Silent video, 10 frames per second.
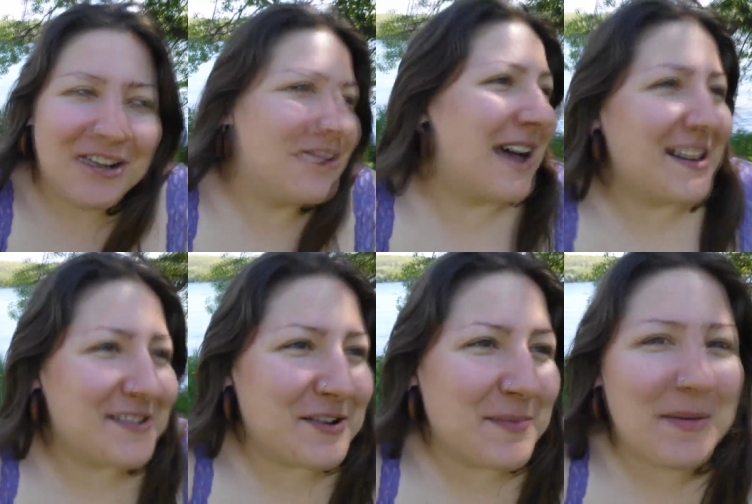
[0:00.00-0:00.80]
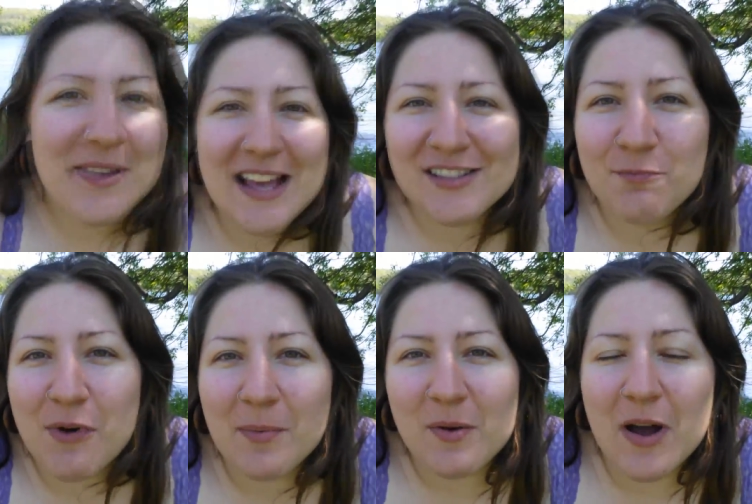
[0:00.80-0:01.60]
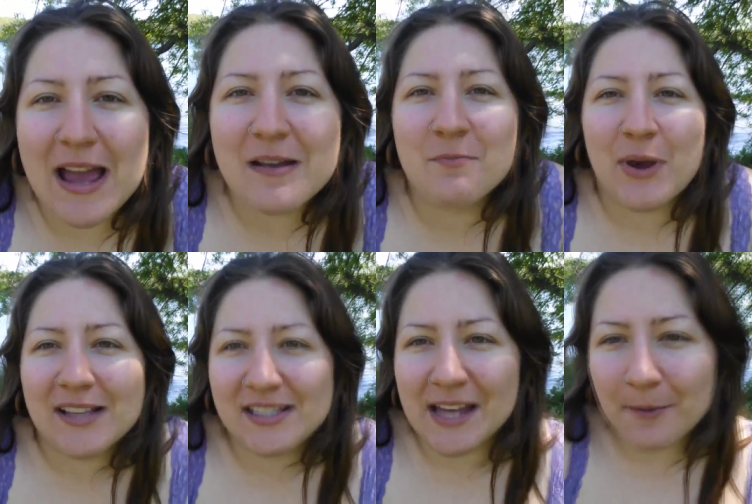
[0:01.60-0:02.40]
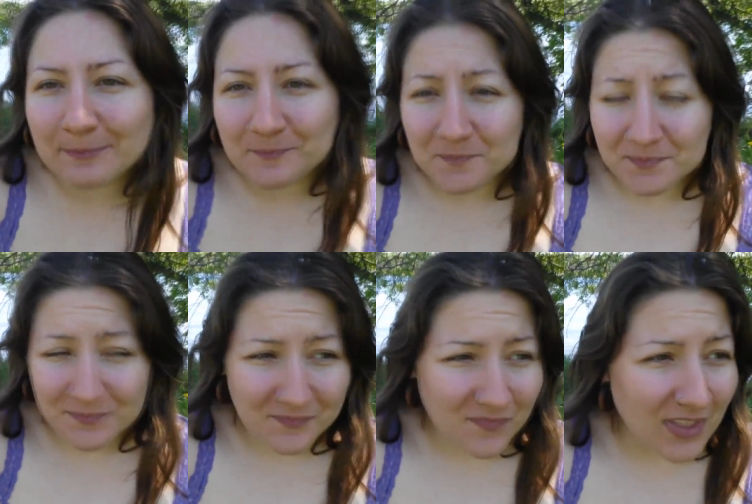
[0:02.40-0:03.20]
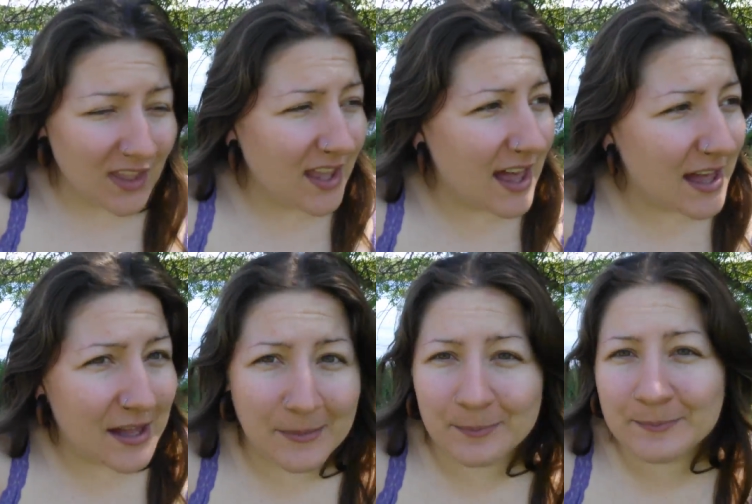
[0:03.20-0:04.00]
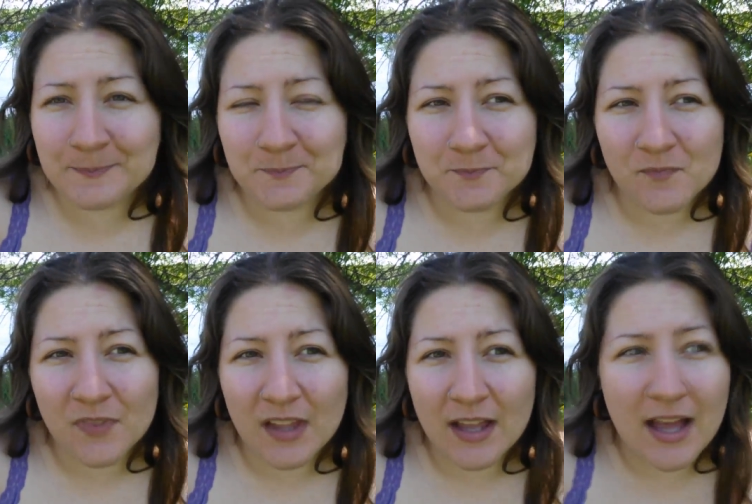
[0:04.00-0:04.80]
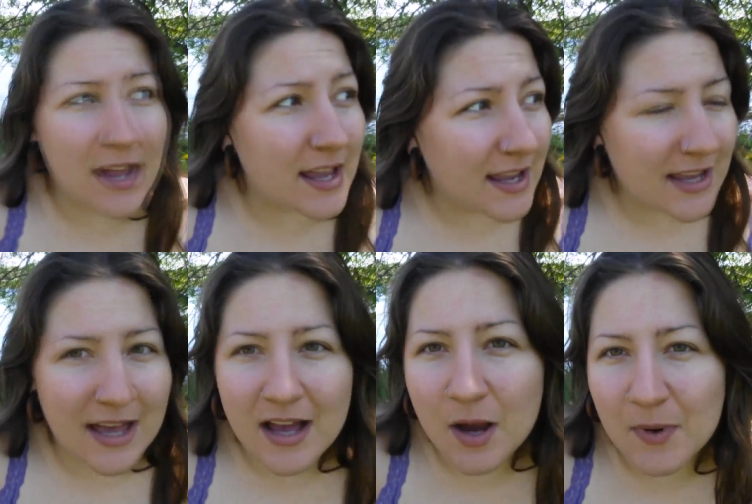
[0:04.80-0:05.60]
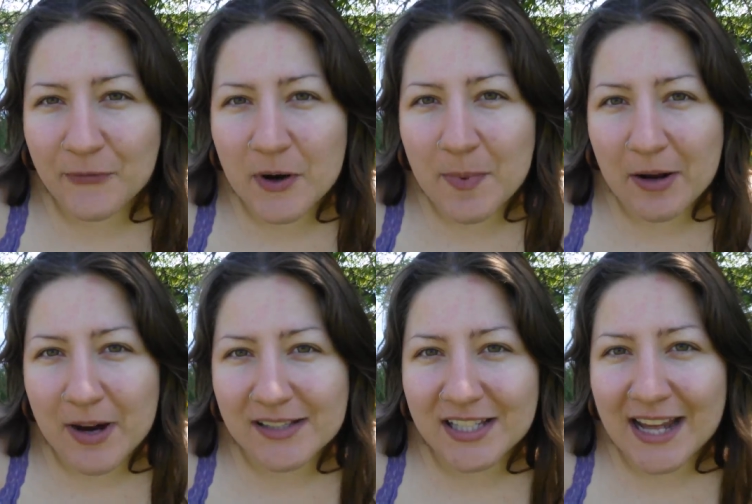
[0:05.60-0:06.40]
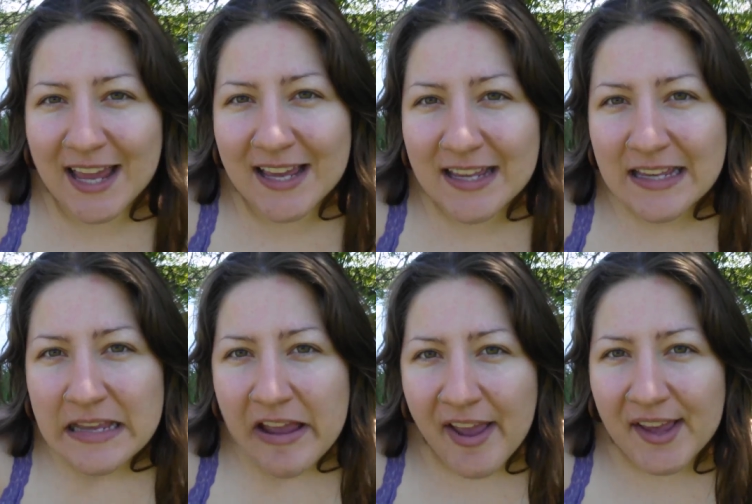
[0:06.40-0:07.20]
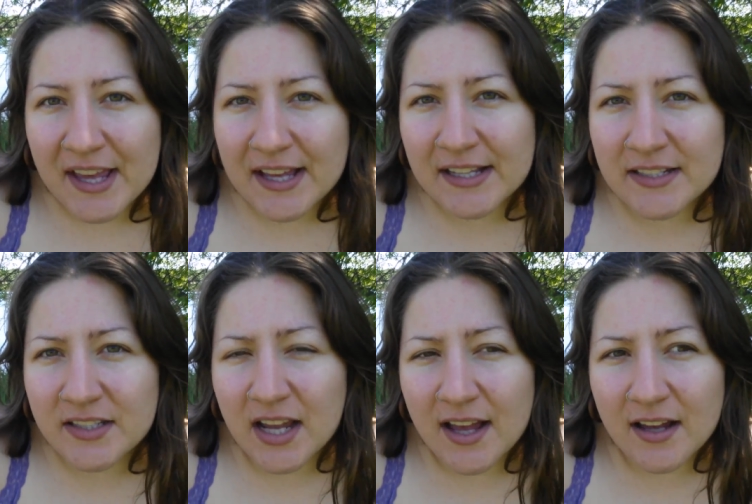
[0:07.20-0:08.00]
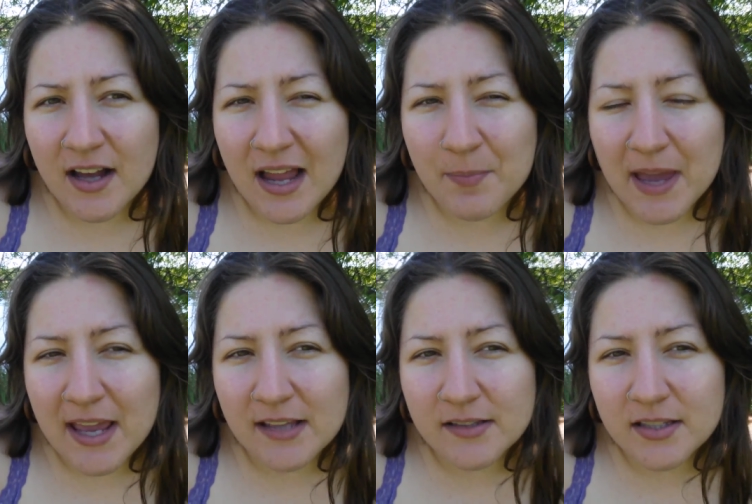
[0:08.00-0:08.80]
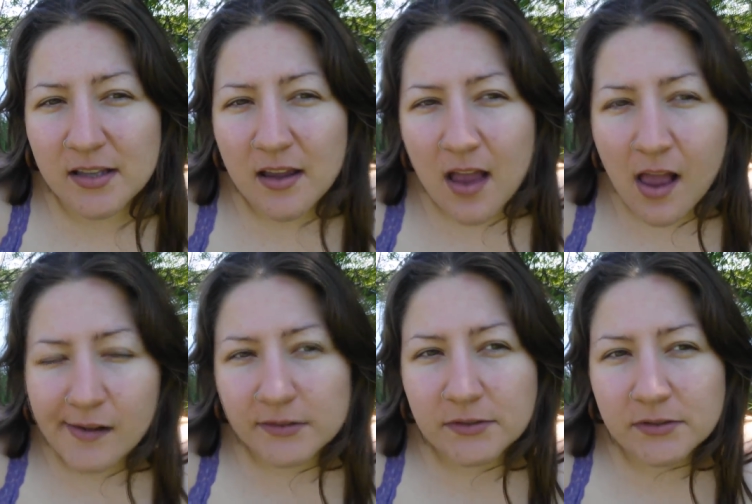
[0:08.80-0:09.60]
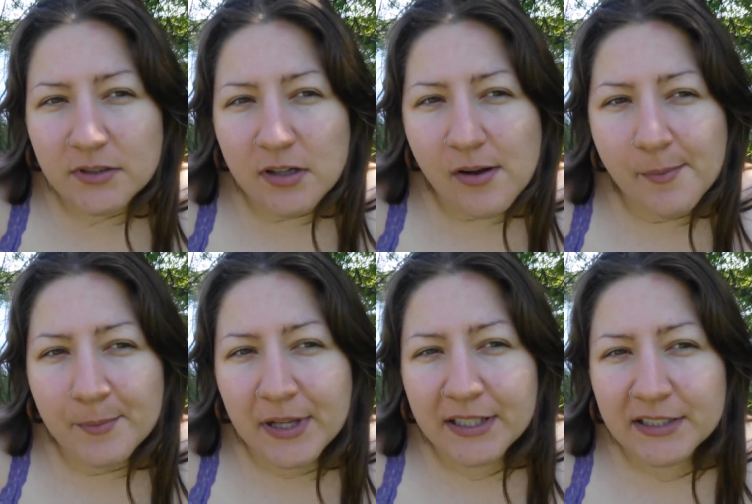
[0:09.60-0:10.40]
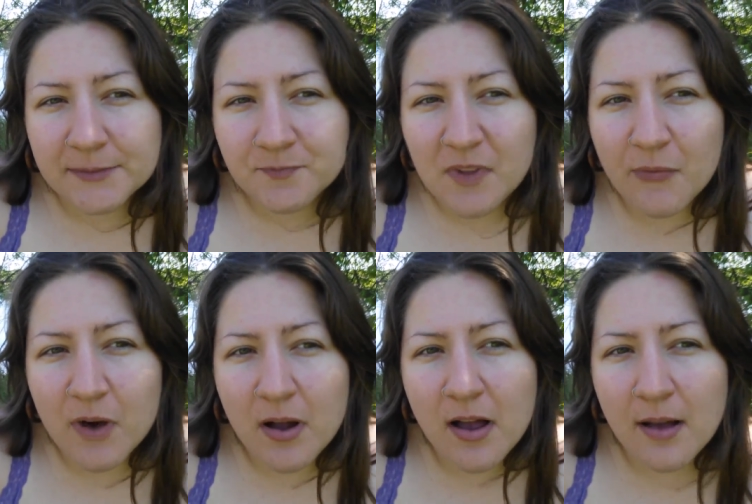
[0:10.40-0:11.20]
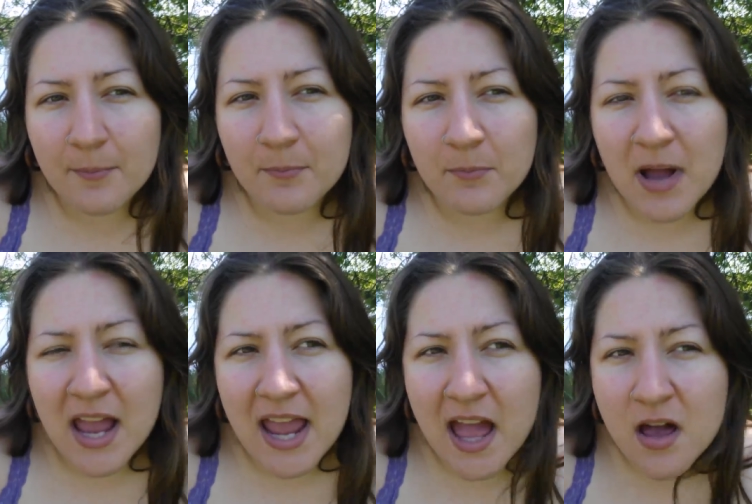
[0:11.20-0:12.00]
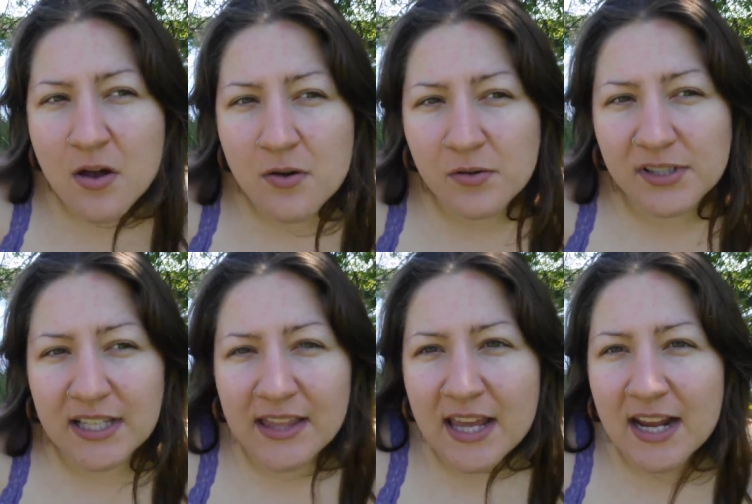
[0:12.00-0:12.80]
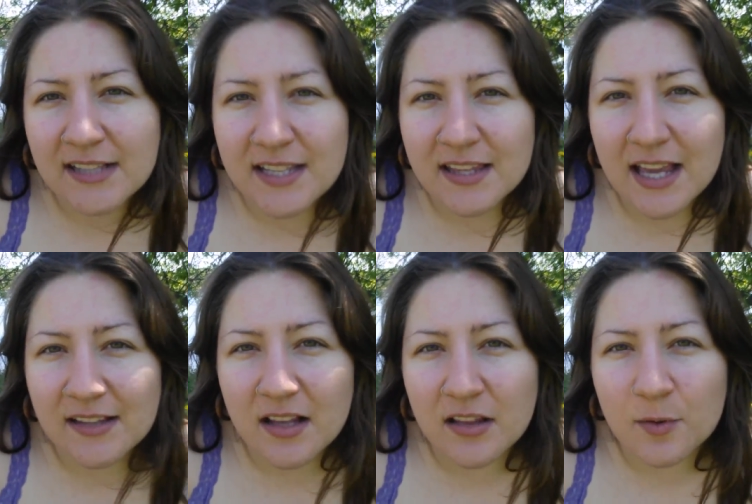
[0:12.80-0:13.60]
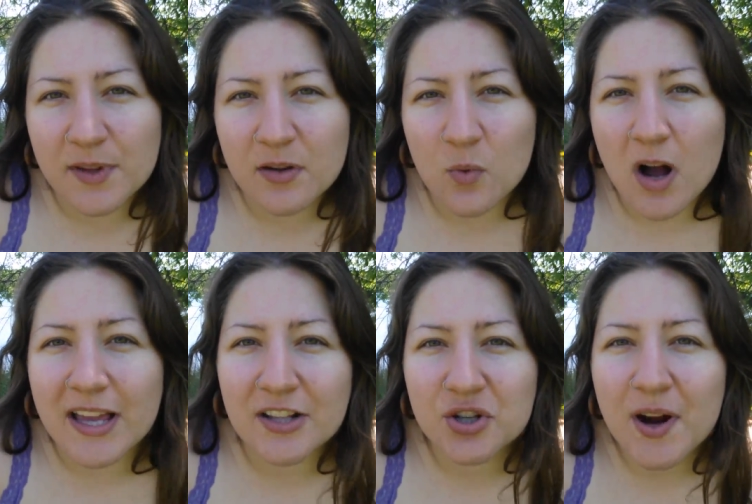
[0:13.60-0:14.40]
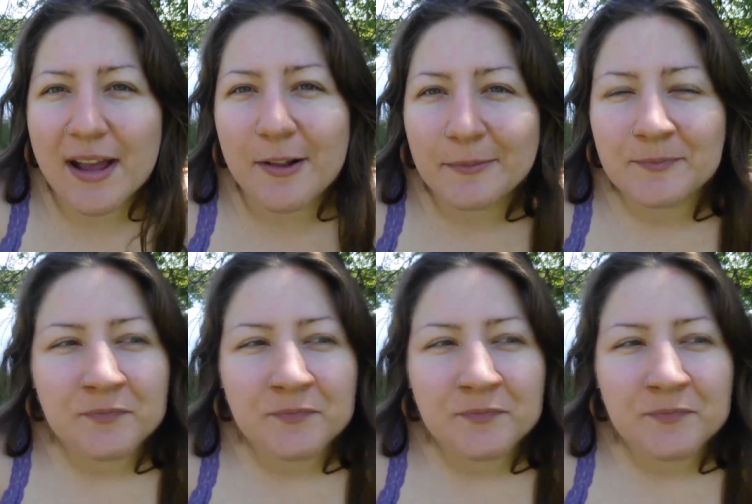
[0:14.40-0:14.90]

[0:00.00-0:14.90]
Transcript: so I don't know. Maybe that's probably why I embraced it. Um, I uh, I went for a bike ride today, and uh, I biked um, from my house, and then I did like a little bit of a walking trail.